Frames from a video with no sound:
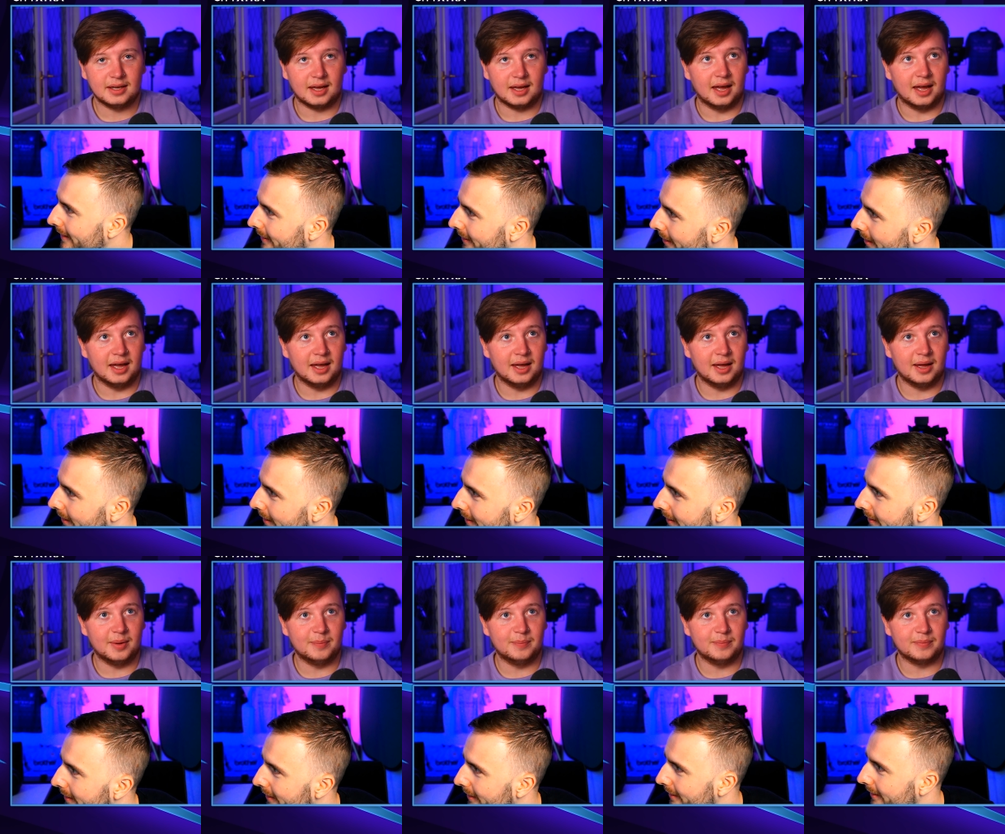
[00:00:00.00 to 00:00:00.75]

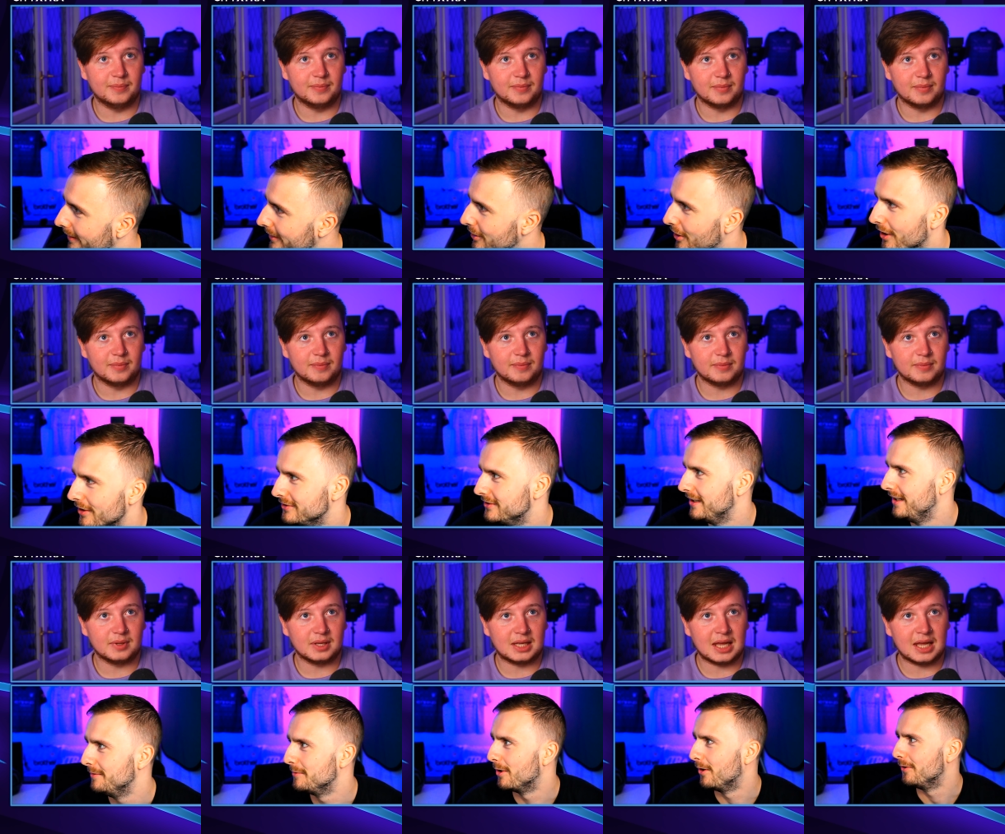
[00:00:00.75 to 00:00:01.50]
Speaker 1: um, you gotta
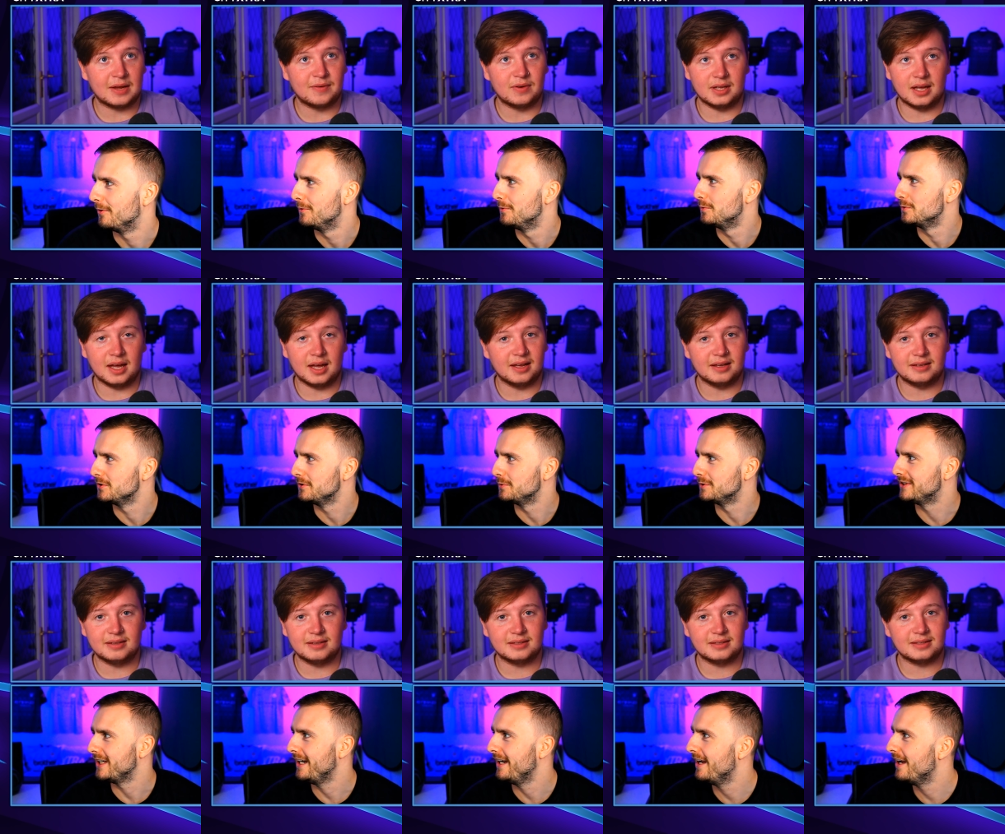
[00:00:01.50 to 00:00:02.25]
say it, bro. Give it, yeah. We'll,
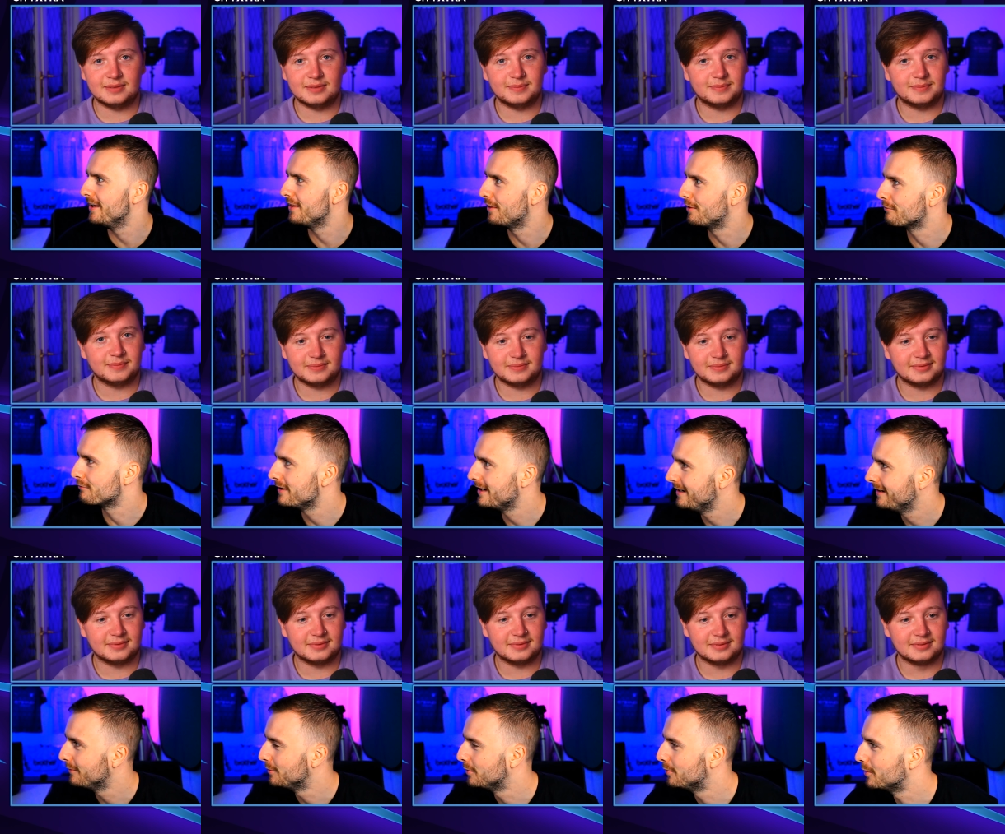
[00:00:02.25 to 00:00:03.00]
we'll say it at
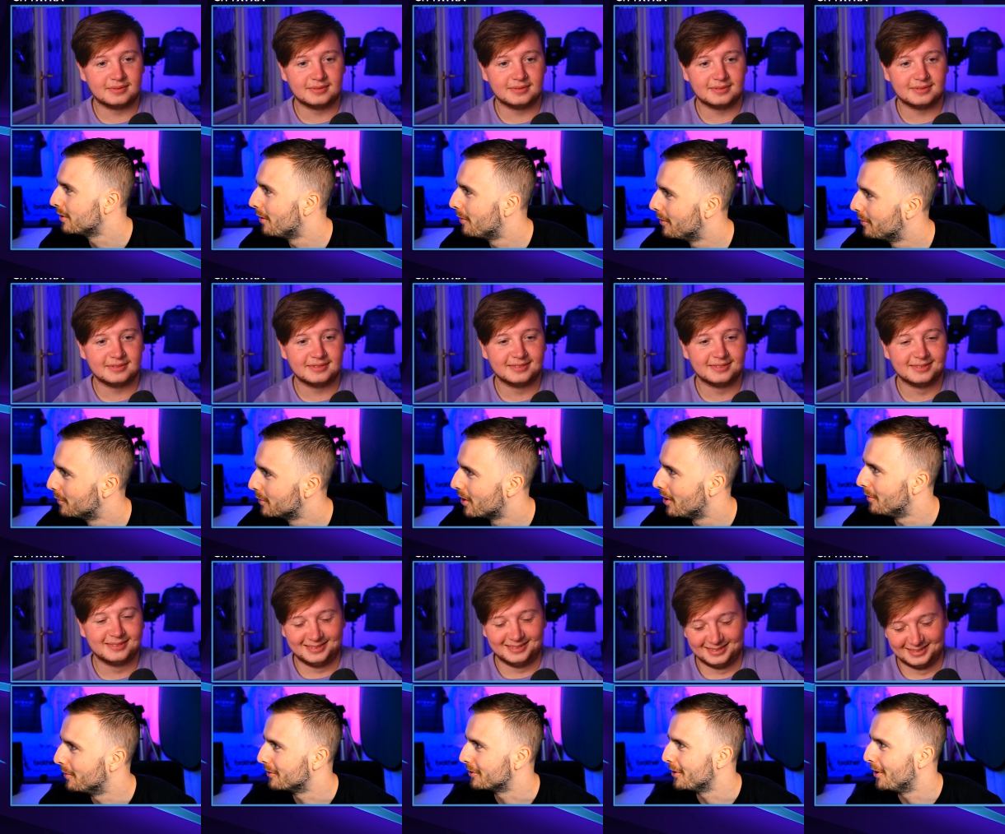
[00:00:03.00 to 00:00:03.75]
three. will go. We'll
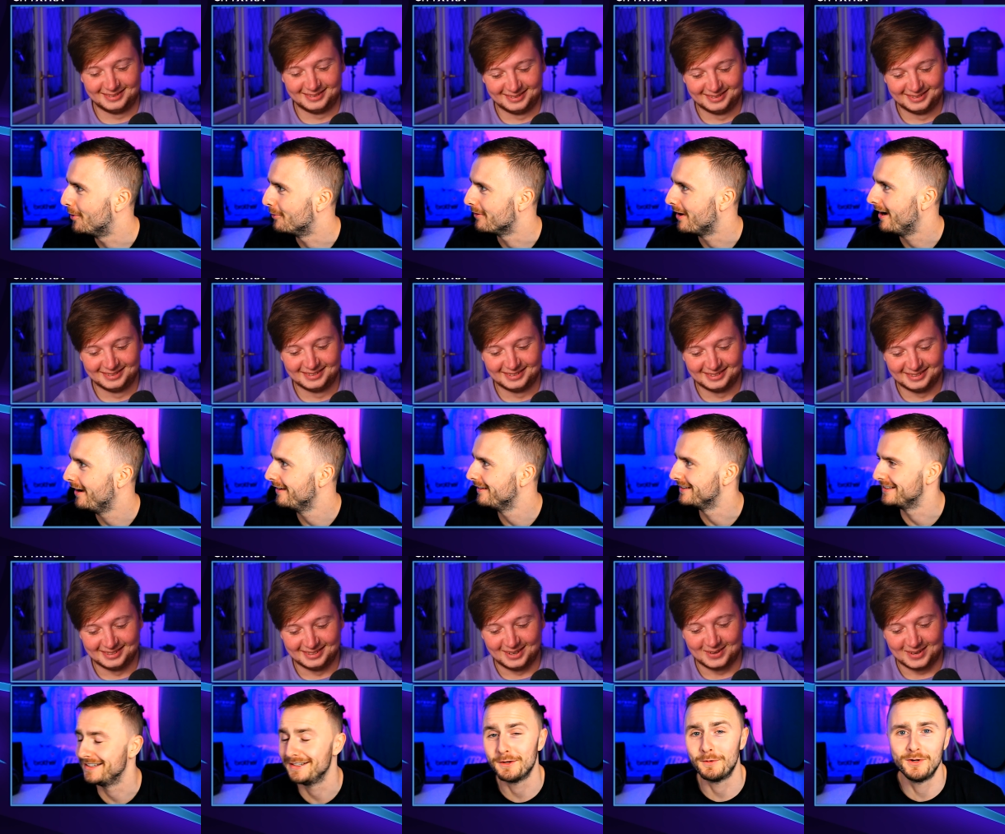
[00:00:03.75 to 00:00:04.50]
go. We'll go. Right.
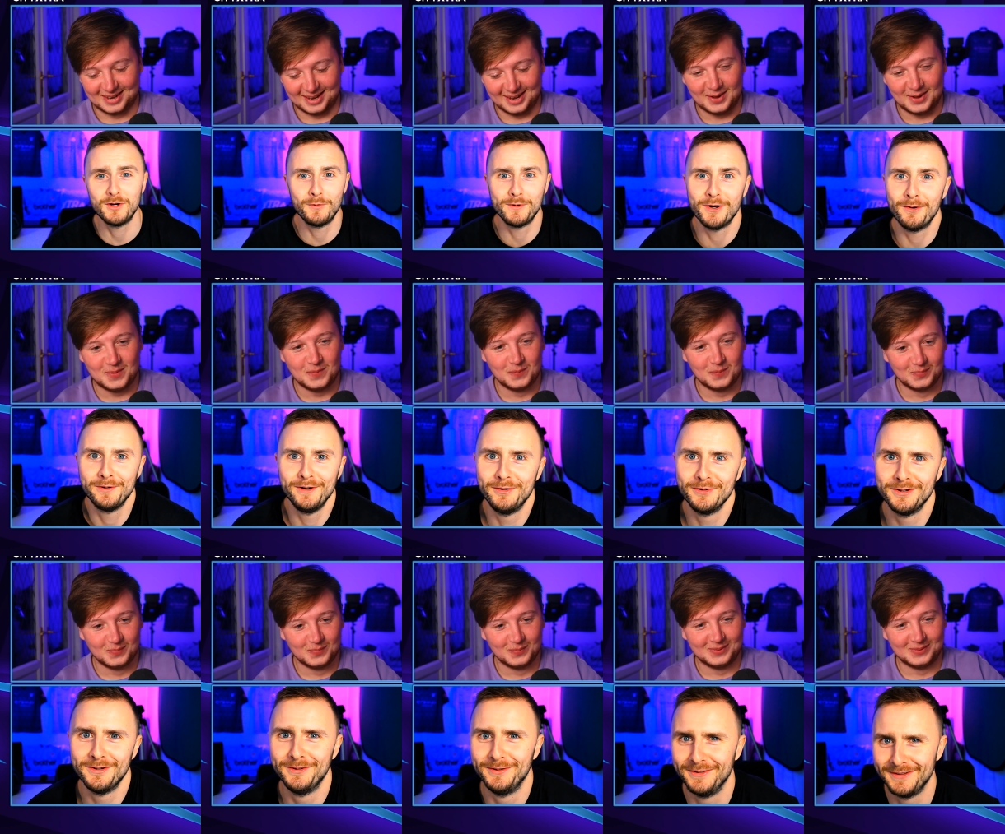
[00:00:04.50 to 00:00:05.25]
We don't. We don't. We
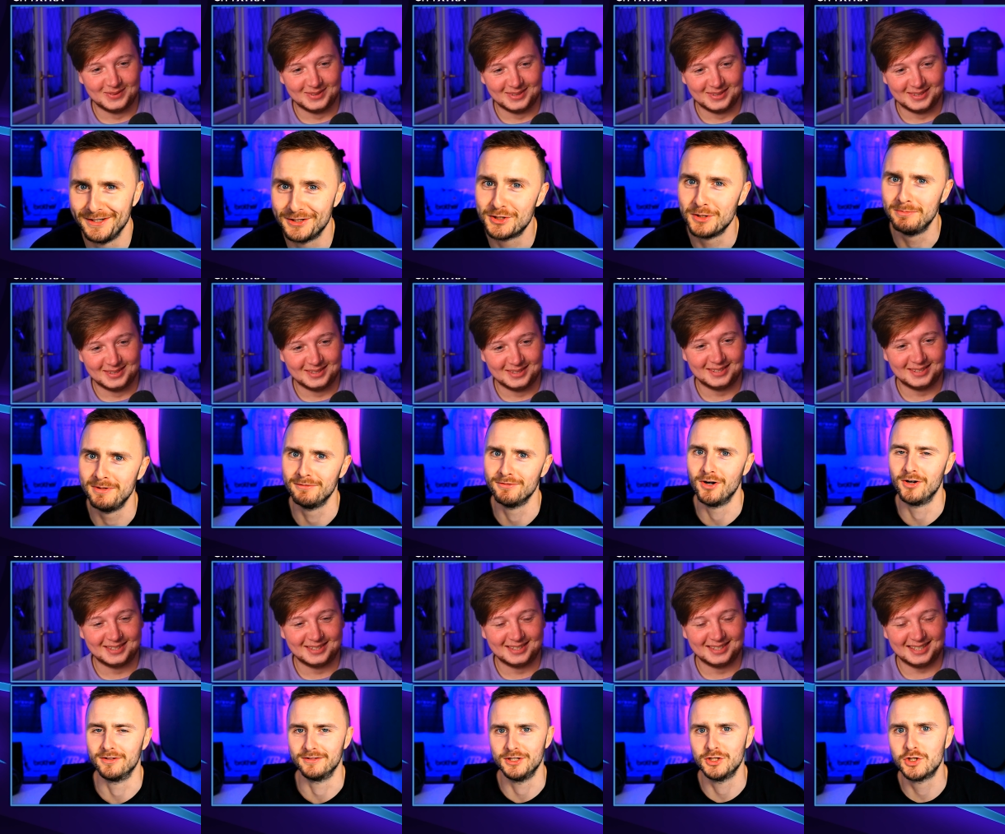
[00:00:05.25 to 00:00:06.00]
don't know. This could be
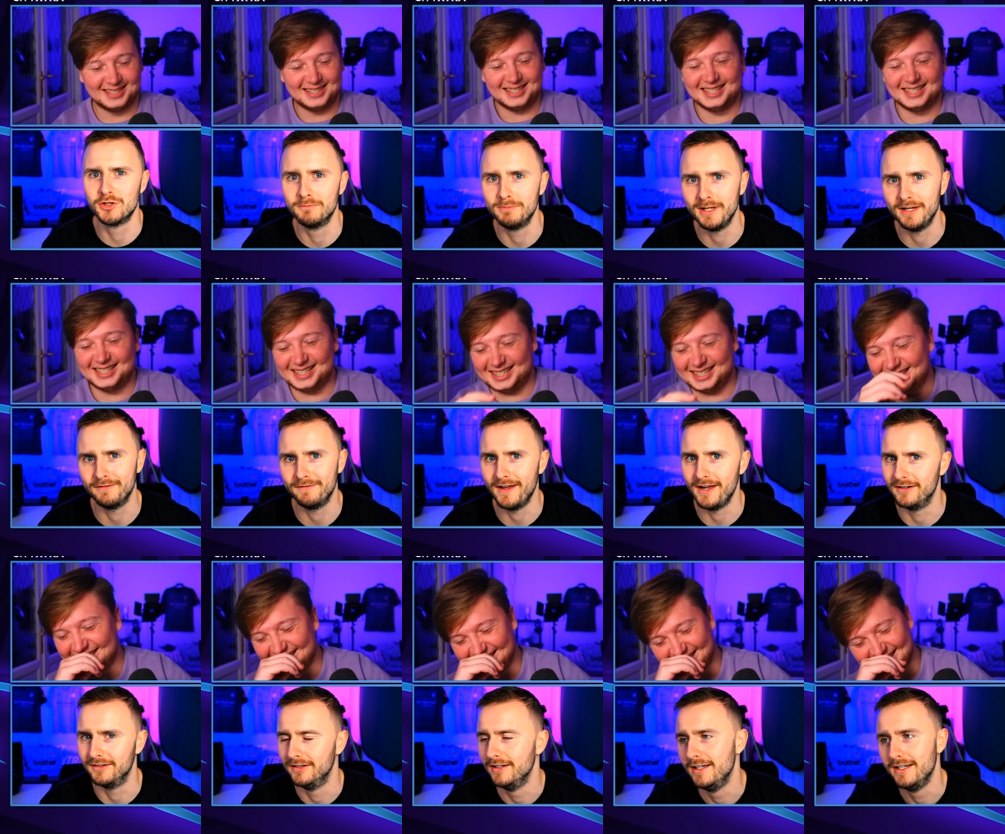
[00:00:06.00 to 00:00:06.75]
wrong. This could be a
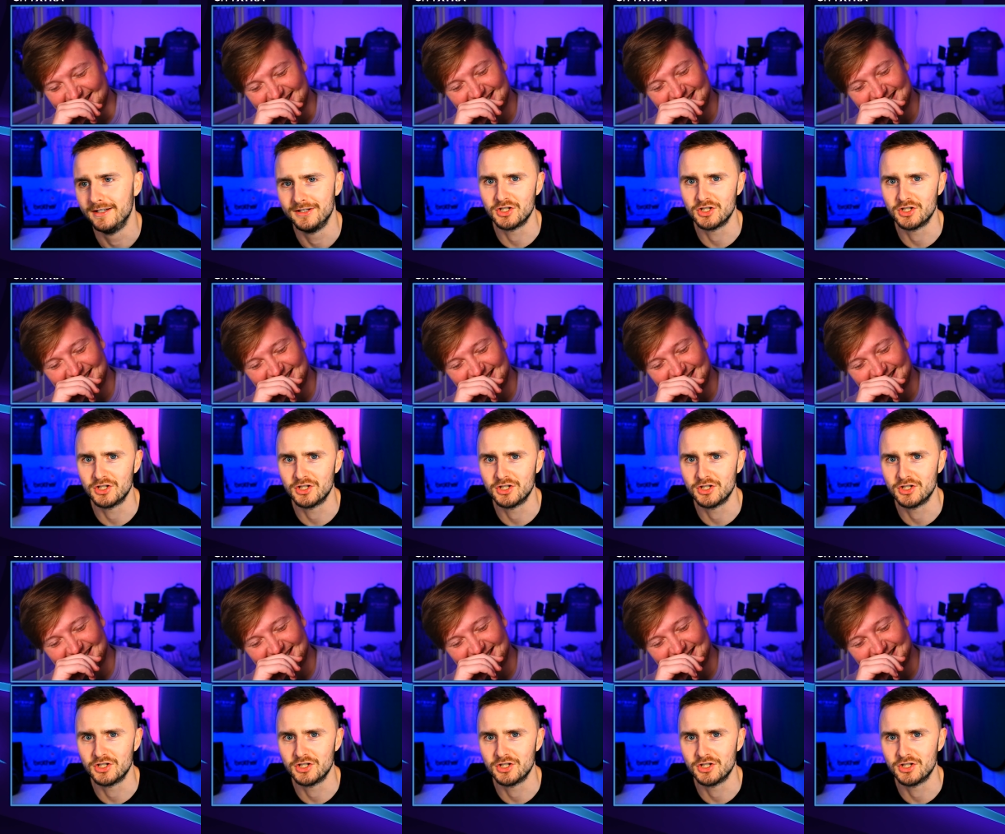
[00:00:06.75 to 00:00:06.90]
fail.